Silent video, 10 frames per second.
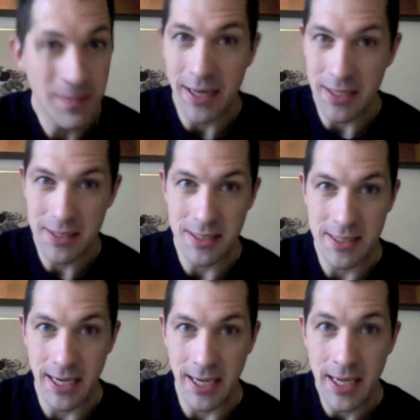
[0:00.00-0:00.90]
That is to
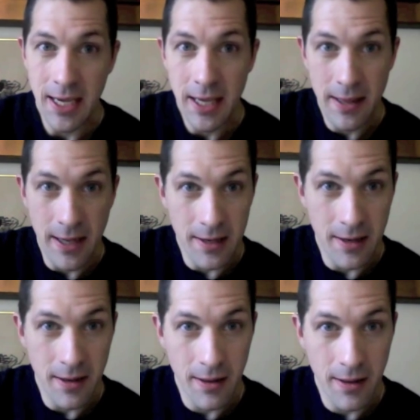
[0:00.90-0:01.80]
say that
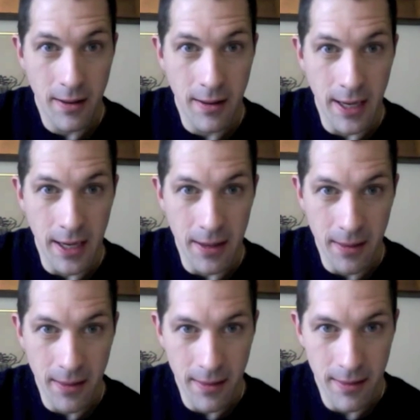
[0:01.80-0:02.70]

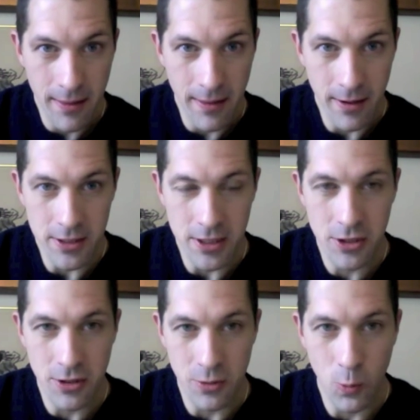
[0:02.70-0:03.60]
there's a
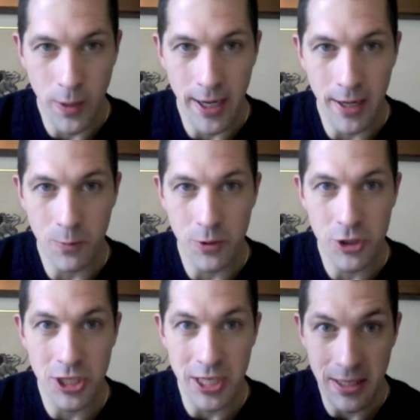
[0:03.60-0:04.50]
certain way in
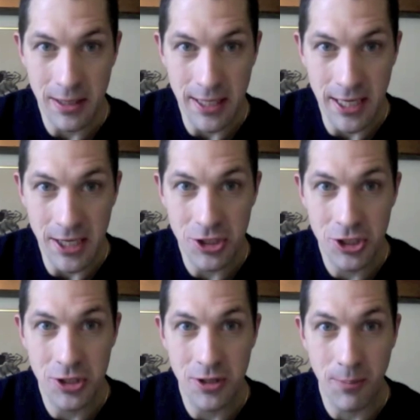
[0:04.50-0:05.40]
which
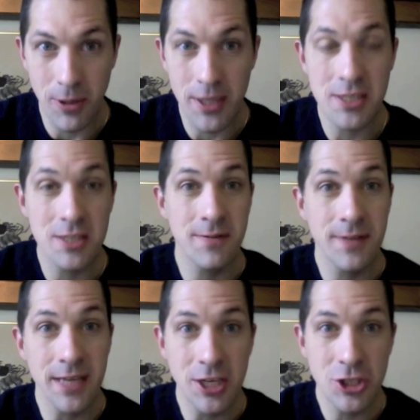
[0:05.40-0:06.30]
the presence of
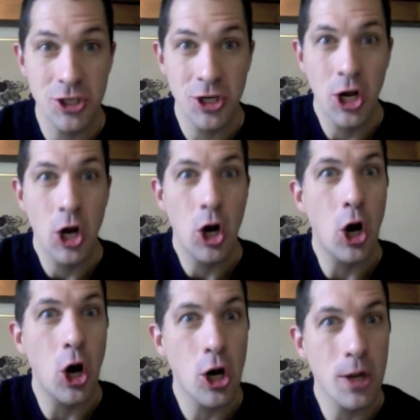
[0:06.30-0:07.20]
each
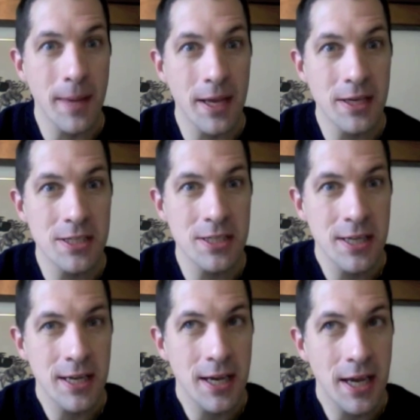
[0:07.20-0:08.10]
augments
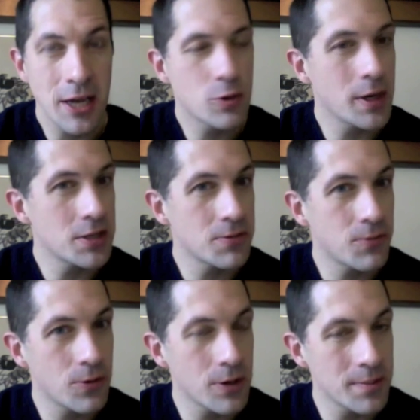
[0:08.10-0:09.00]
and
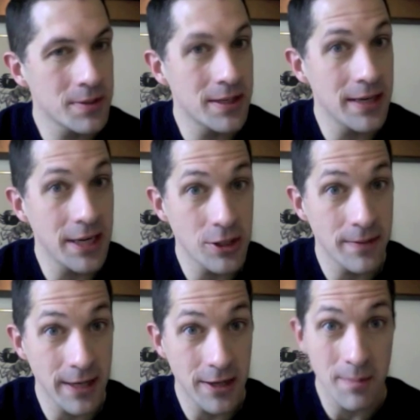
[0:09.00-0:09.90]
transforms the nature of
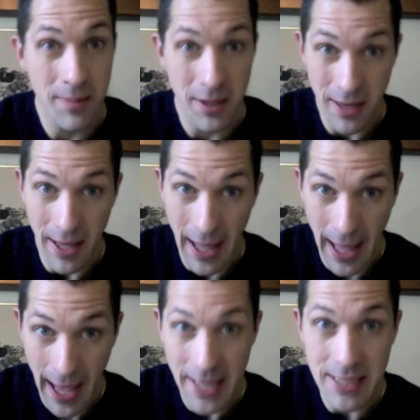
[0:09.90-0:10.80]
the other, but
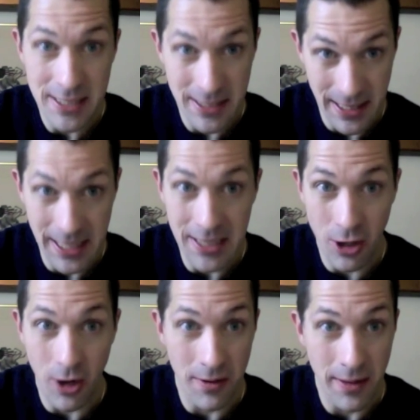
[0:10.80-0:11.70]
as these
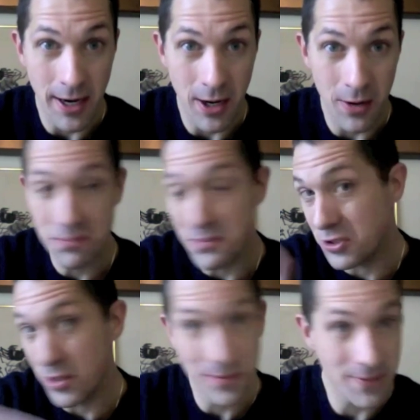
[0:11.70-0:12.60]
are there in
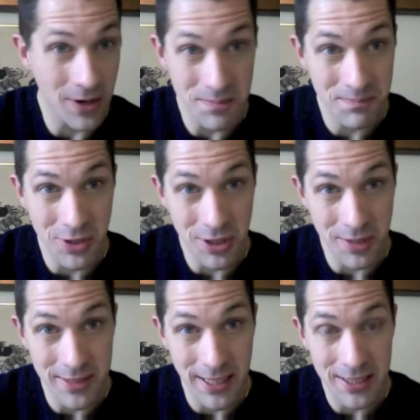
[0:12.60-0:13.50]
terms of our
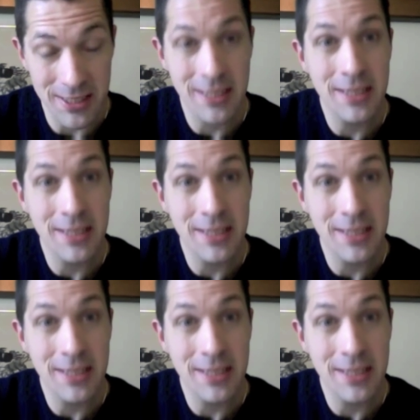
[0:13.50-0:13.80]
circumstance,